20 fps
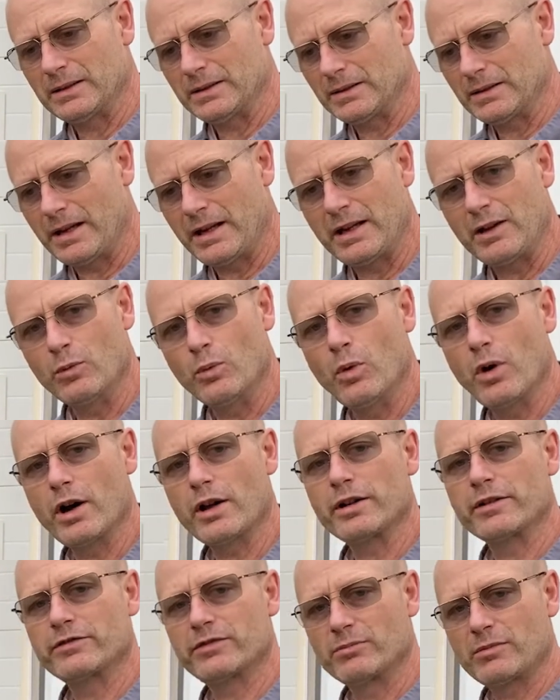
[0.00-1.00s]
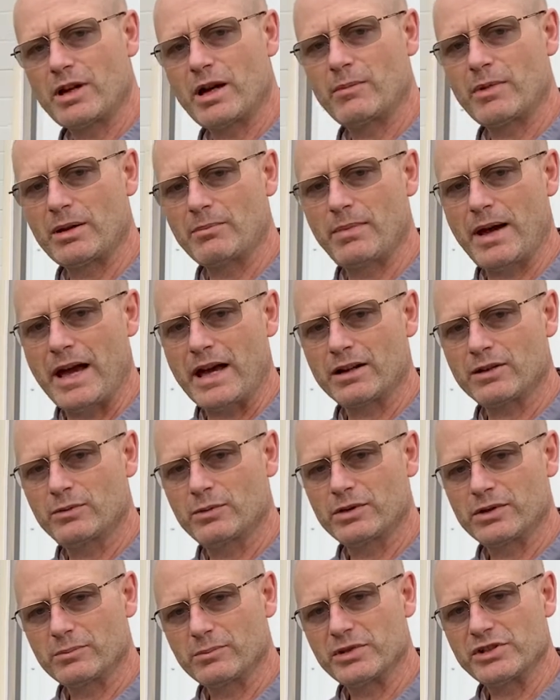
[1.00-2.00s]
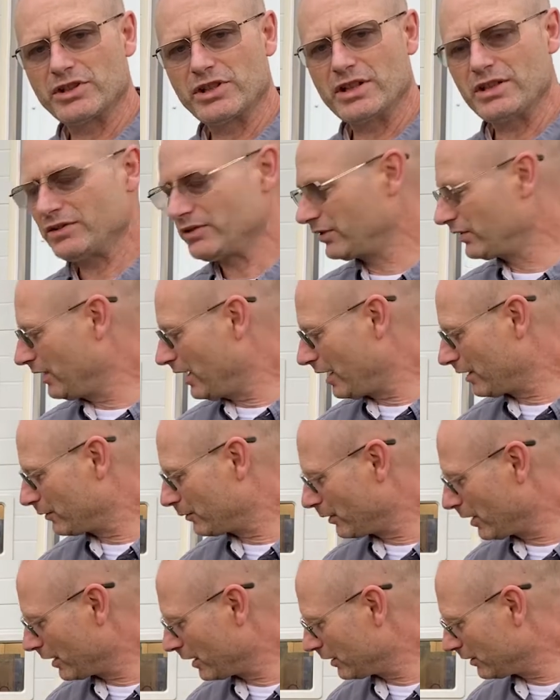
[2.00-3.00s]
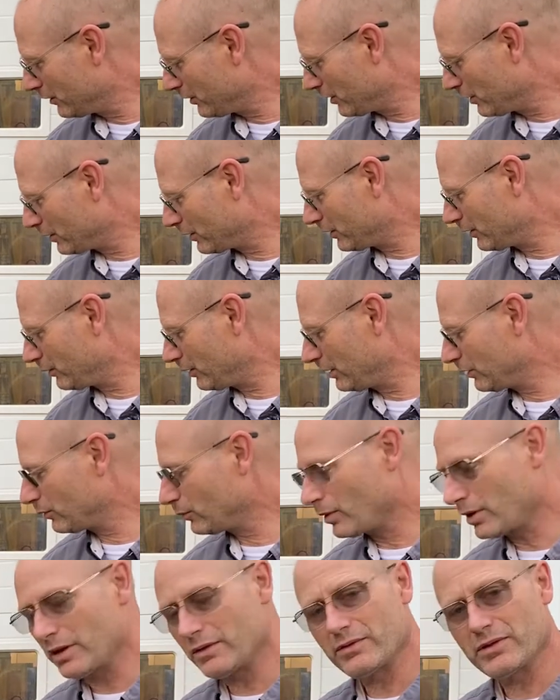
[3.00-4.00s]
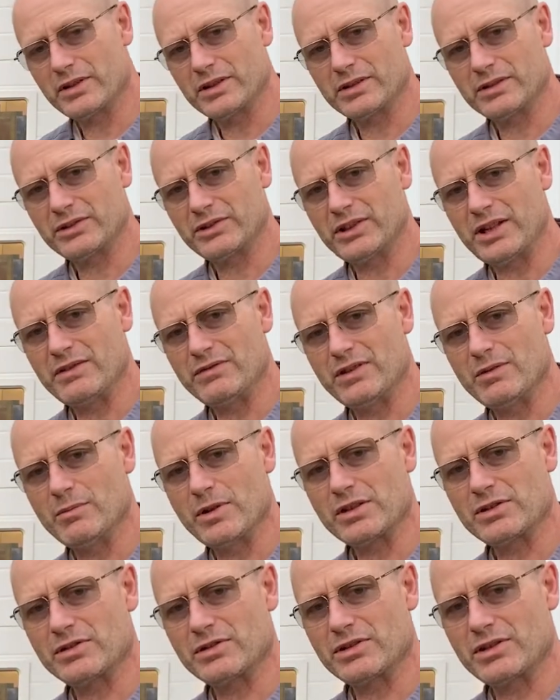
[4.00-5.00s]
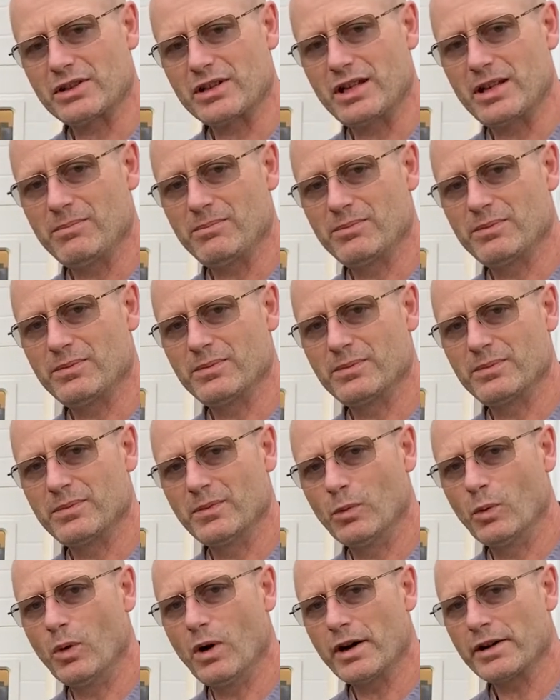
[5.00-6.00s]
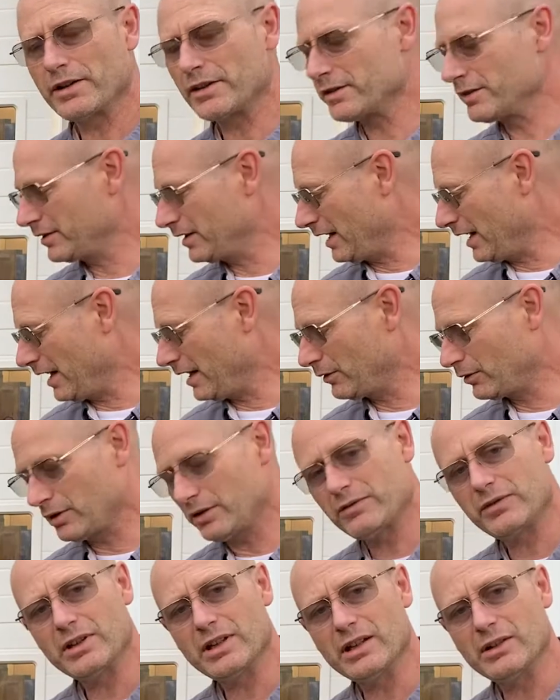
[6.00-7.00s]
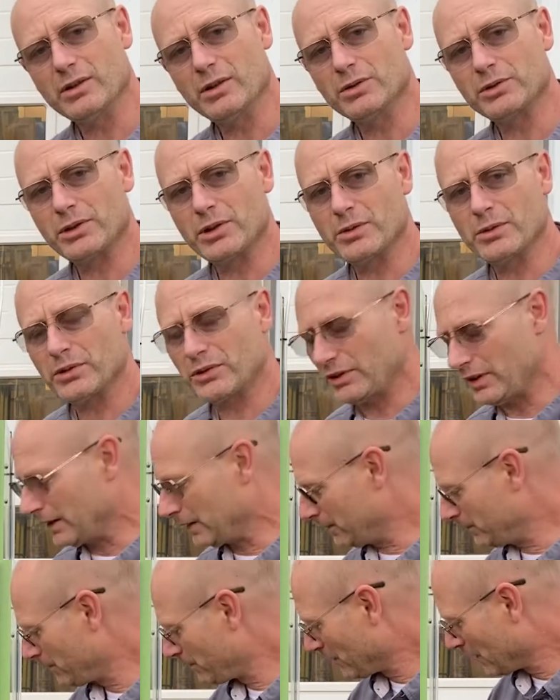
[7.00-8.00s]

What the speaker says: any water from coming back when the machine's not running, so it's one of the safety measures to keep water out of the ozone cell.